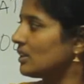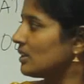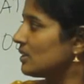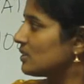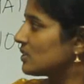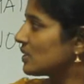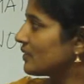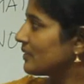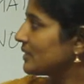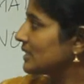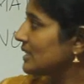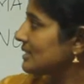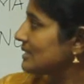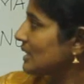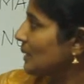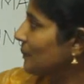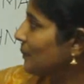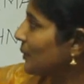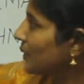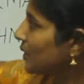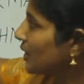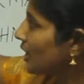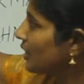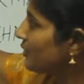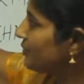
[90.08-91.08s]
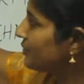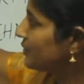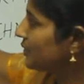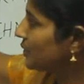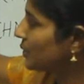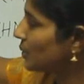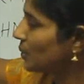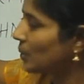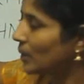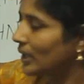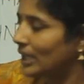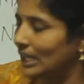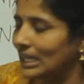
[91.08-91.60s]
So with the support of
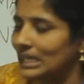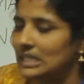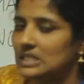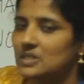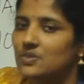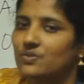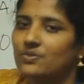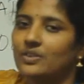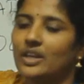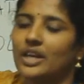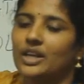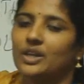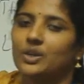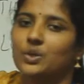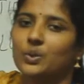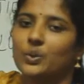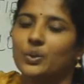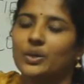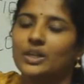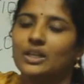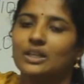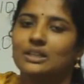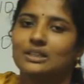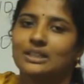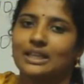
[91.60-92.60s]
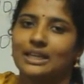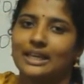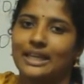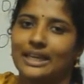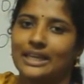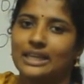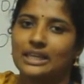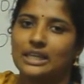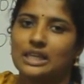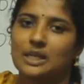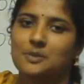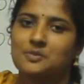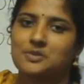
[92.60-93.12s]
2 keys, we are doing the
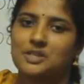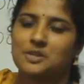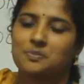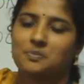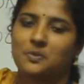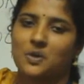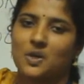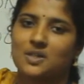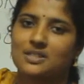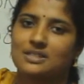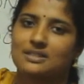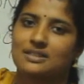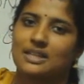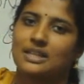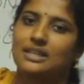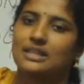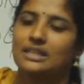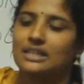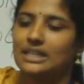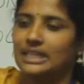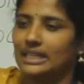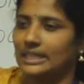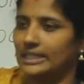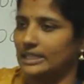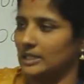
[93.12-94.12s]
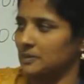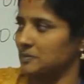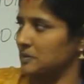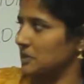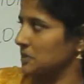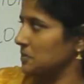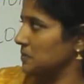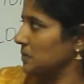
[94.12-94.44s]
encryption process and decryption